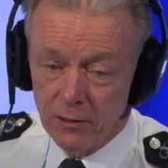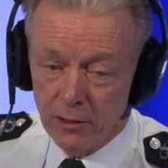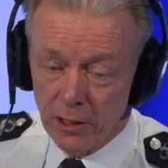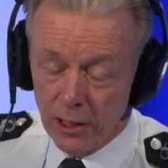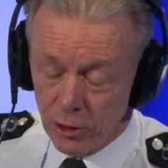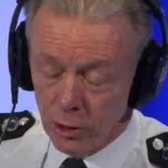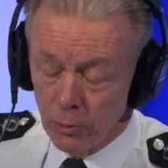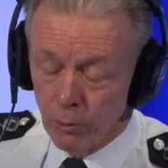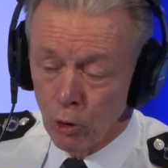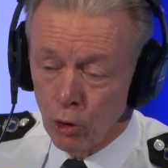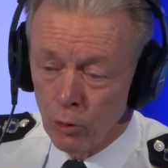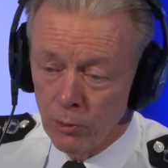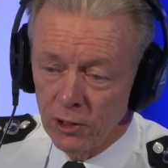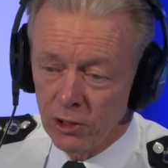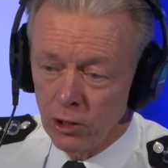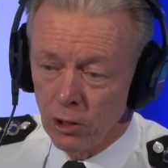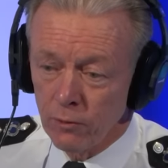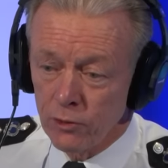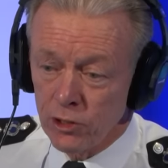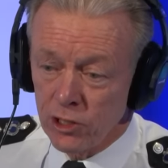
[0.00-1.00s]
at the
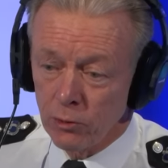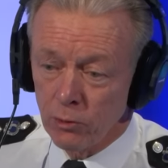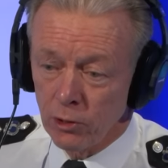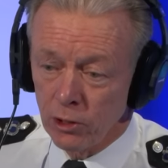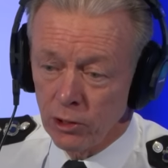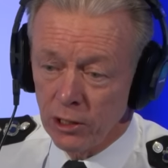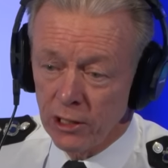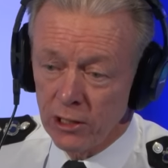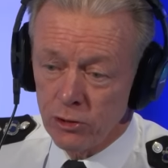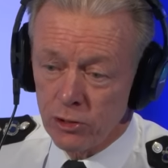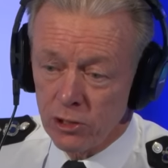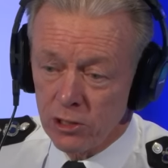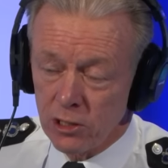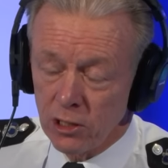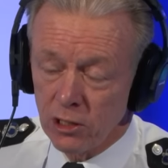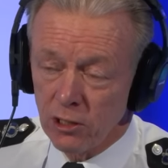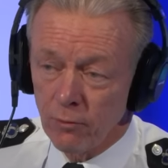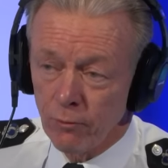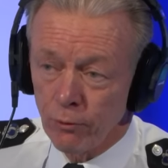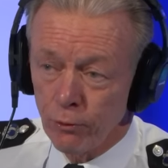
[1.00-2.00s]
moment, obviously, we're
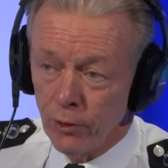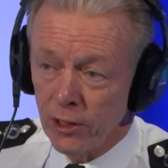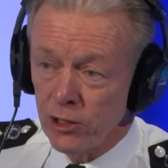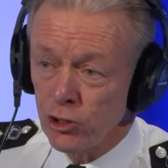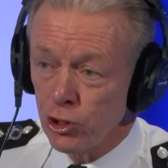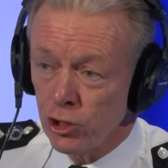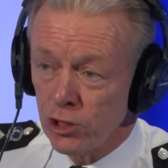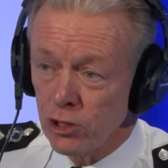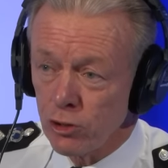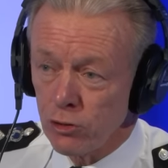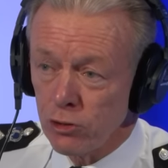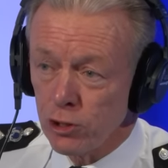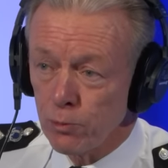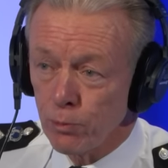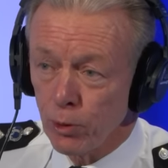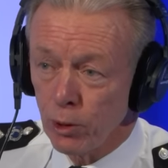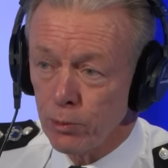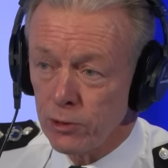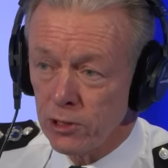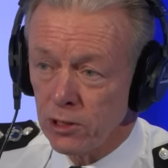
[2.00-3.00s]
interested in French interest
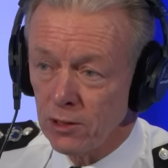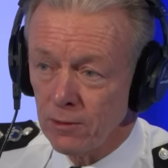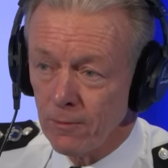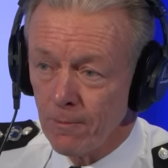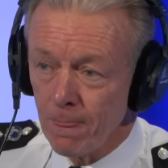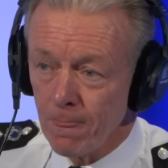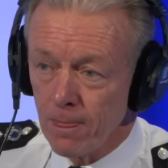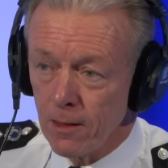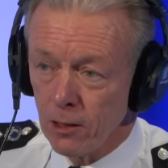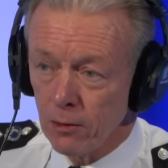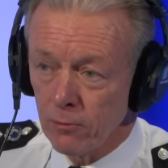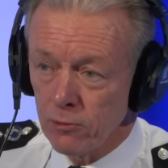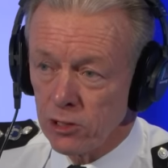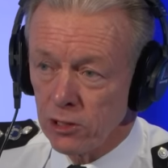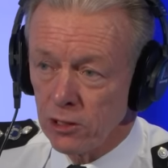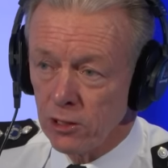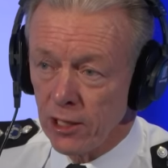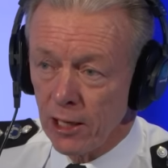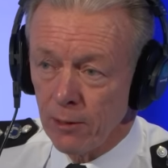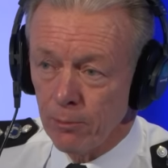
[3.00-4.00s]
property
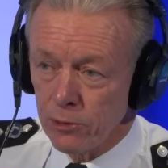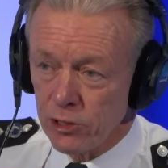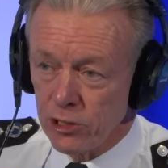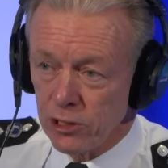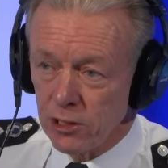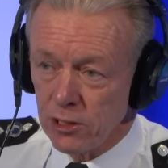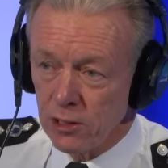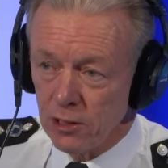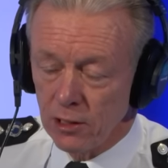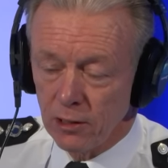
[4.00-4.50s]
obviously the embassy.